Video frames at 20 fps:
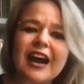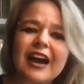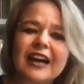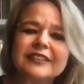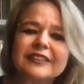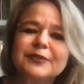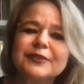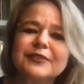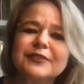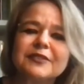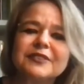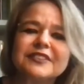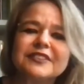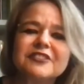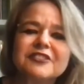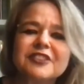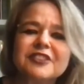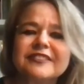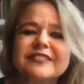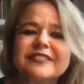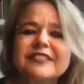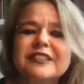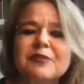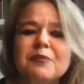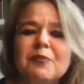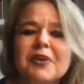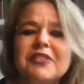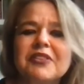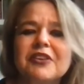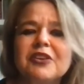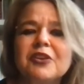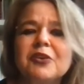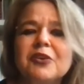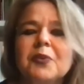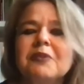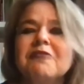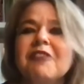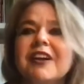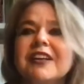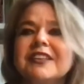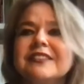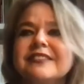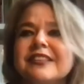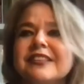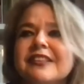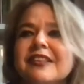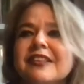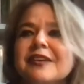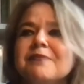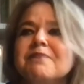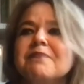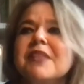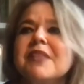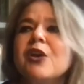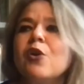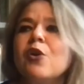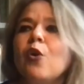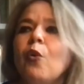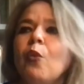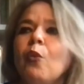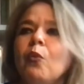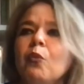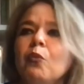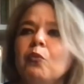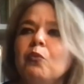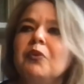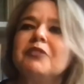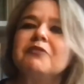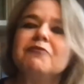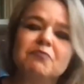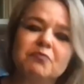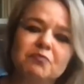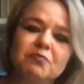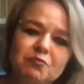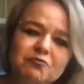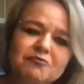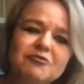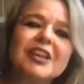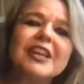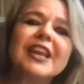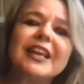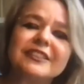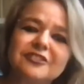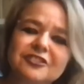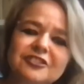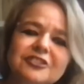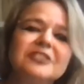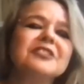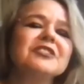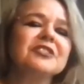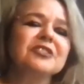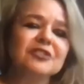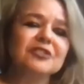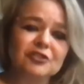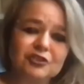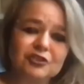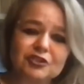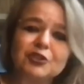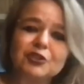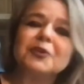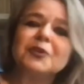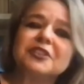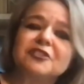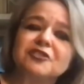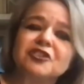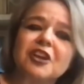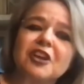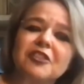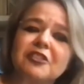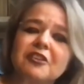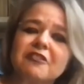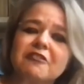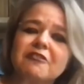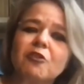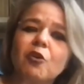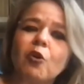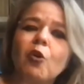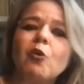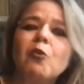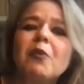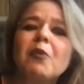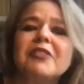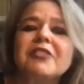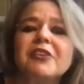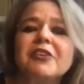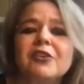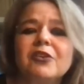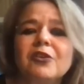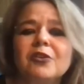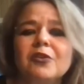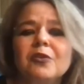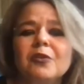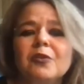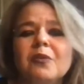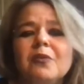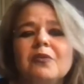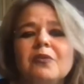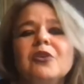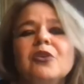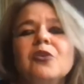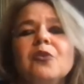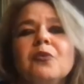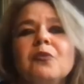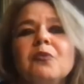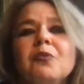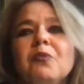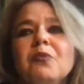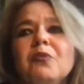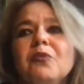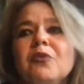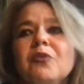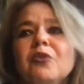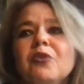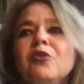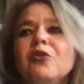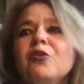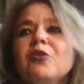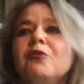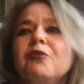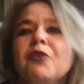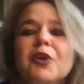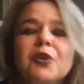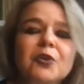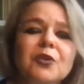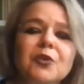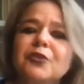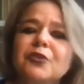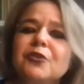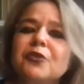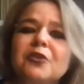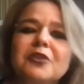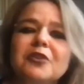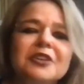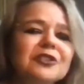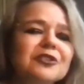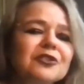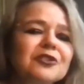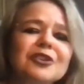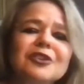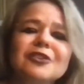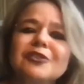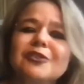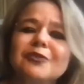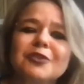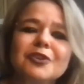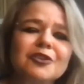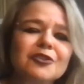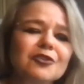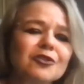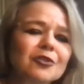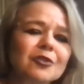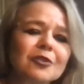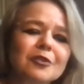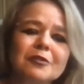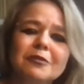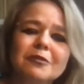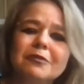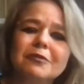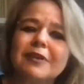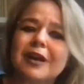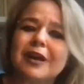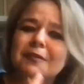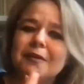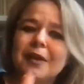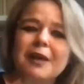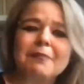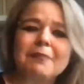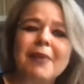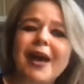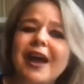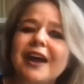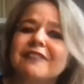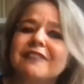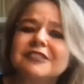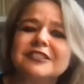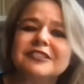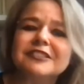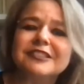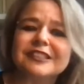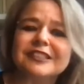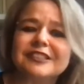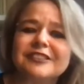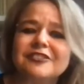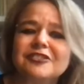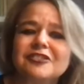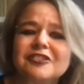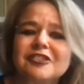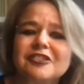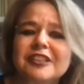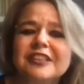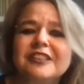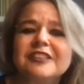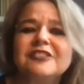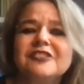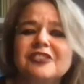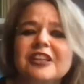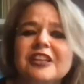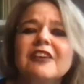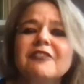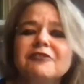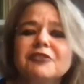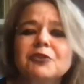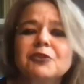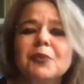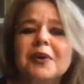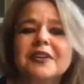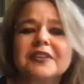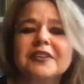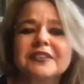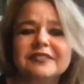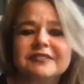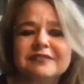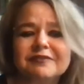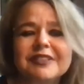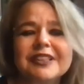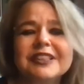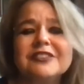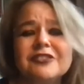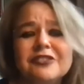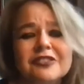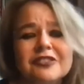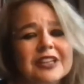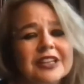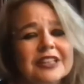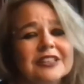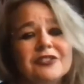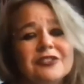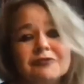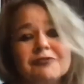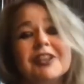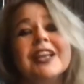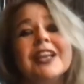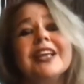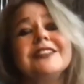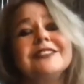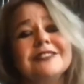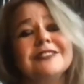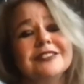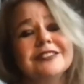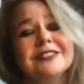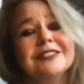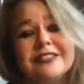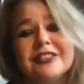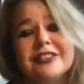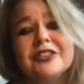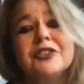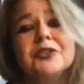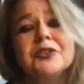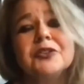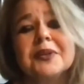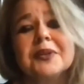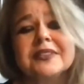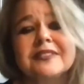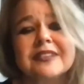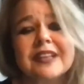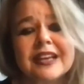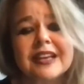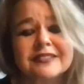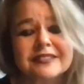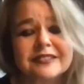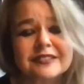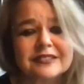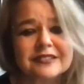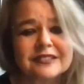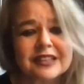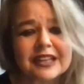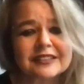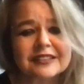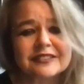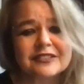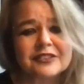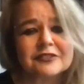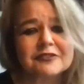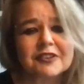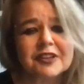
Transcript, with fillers: I suppose I was interested in whether you were writing them with relation to each other or whether you you you focused on each individual parent each each loved one each each relation to you as as as mm-hmm.